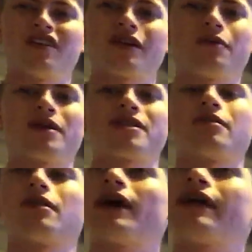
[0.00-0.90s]
don't want to sound
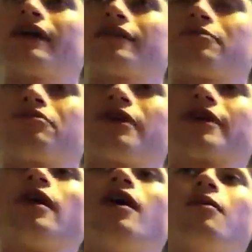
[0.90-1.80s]
like an arrogant prick.
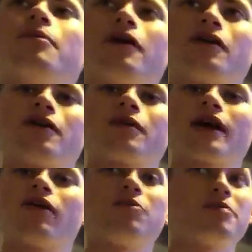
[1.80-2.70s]
But I like the way
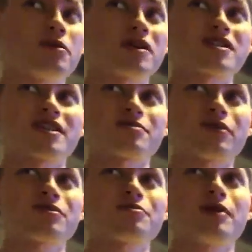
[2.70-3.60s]
how I built my Slanesh
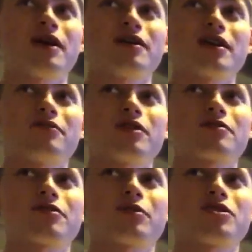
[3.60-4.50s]
models. But, you know, looking for
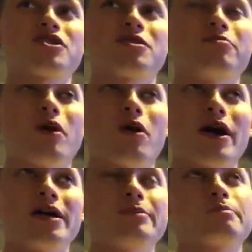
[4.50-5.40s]
the ones you can buy,
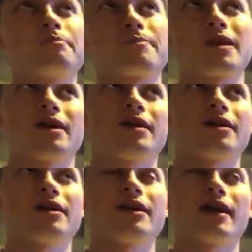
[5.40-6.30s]

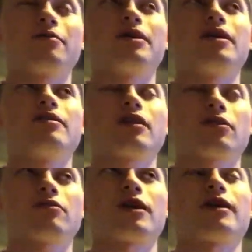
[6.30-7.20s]
yeah, it'd be Great Horn
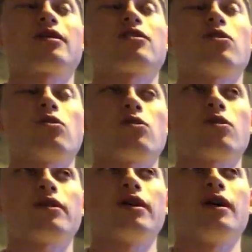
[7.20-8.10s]
Rat,
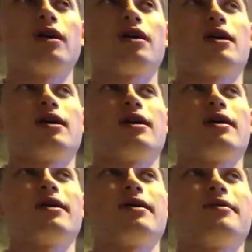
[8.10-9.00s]
Corn,
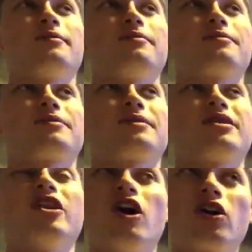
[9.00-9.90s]

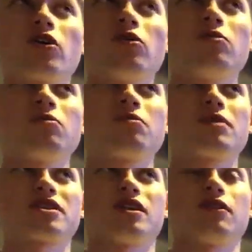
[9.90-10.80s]
Nurgle, as
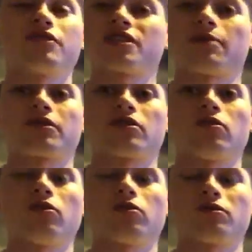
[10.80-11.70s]
I love the Tamaki
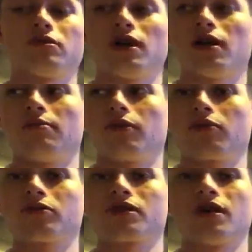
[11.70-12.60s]
Cord models.